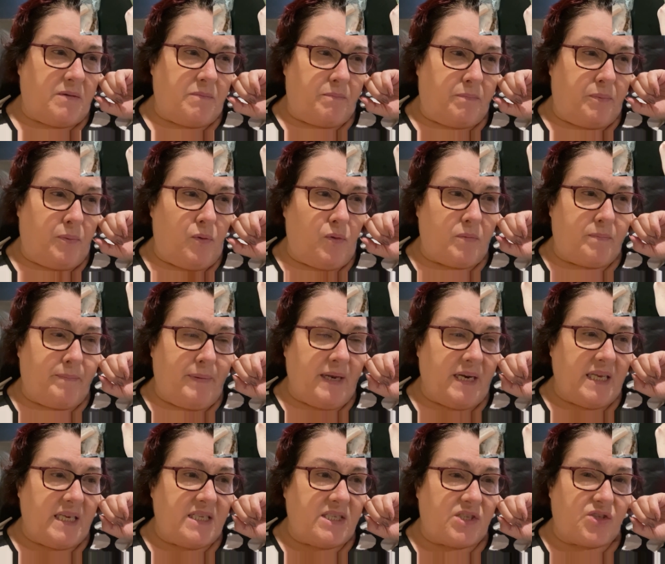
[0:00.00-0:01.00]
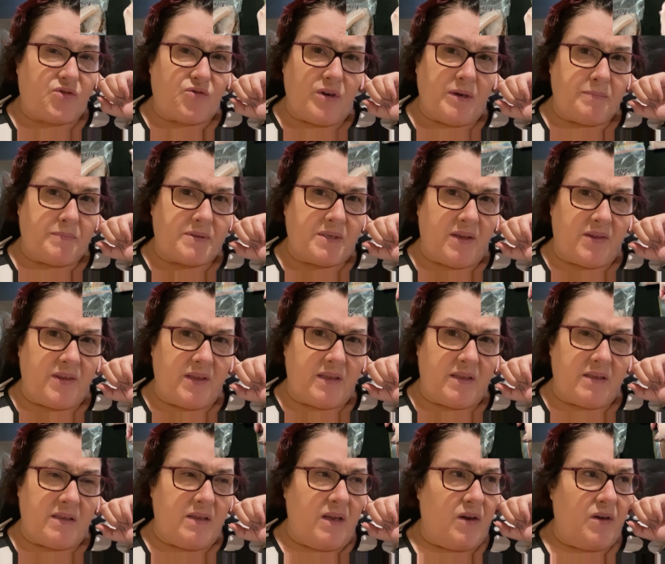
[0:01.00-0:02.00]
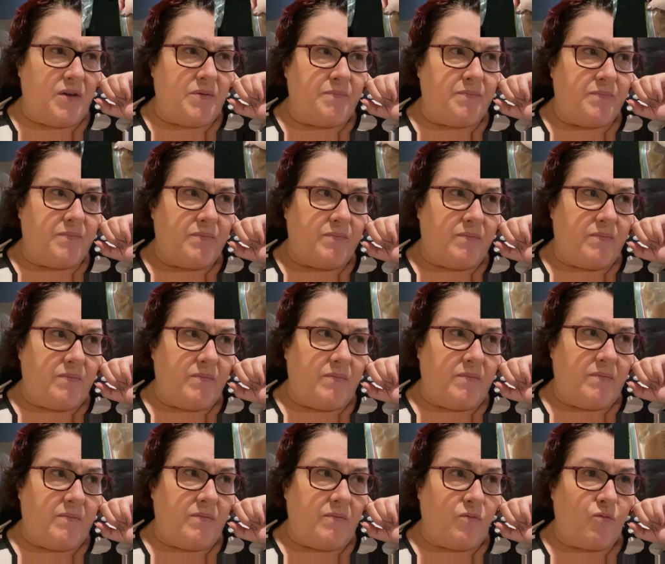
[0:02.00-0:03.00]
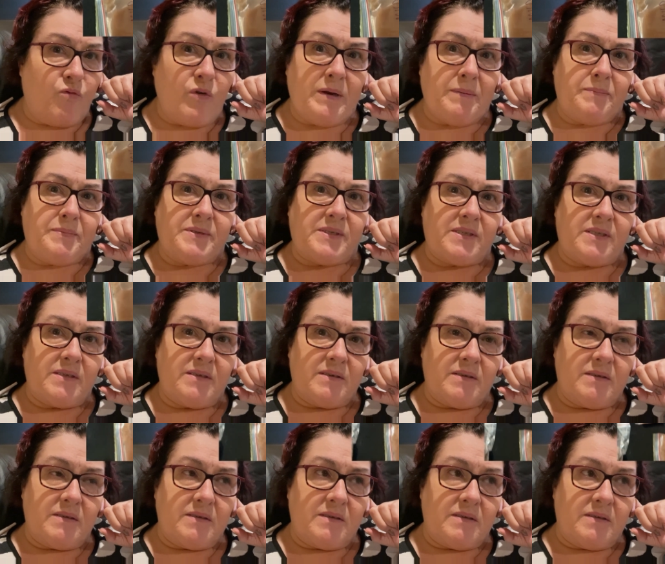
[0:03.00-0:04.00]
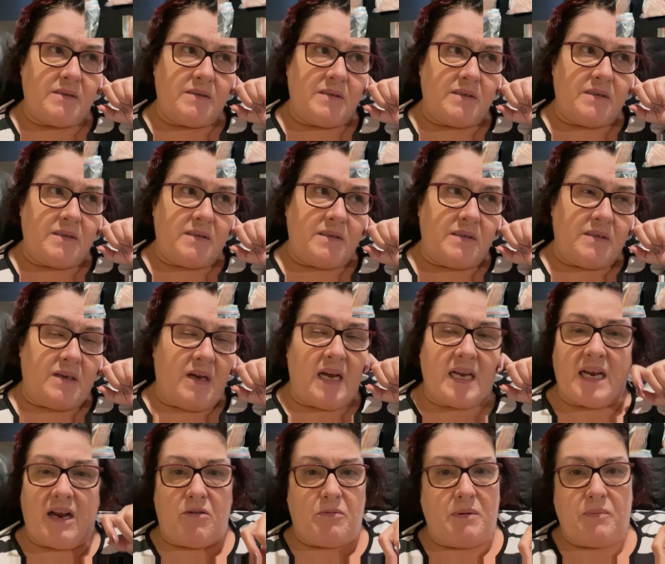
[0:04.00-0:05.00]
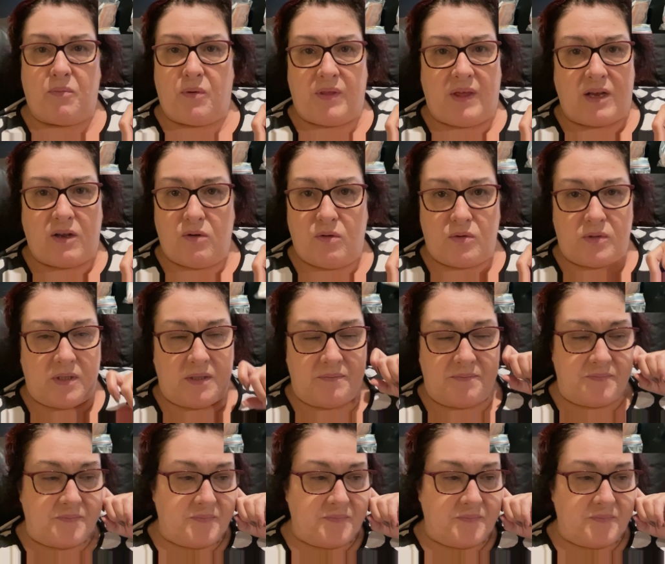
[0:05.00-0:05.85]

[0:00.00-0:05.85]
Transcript: pork belly strips, I think. No, ribs. I can't remember what they called it.